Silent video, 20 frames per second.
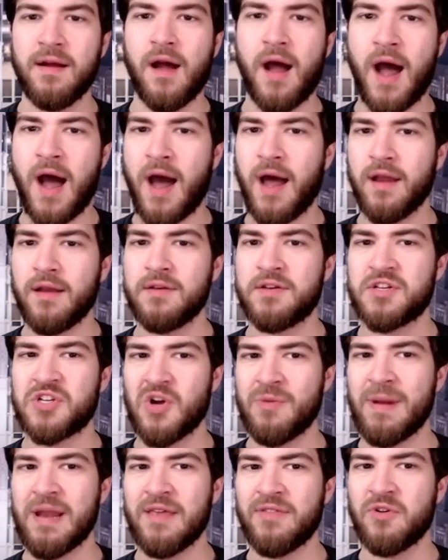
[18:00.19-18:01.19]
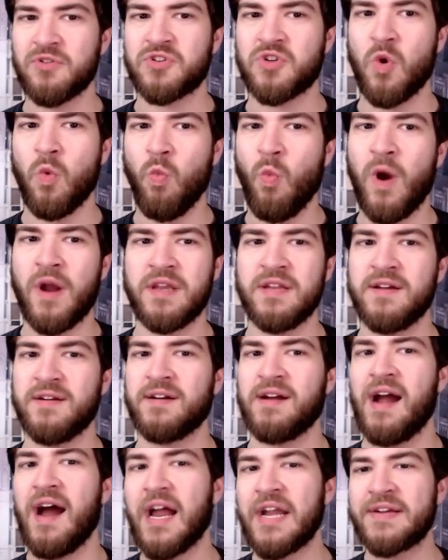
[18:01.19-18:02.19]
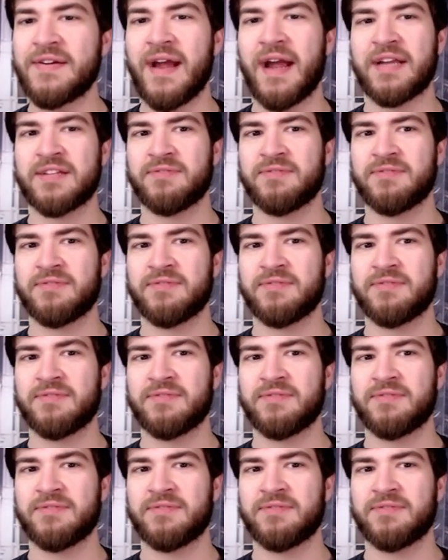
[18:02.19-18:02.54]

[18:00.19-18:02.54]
on so many of those one-year contracts,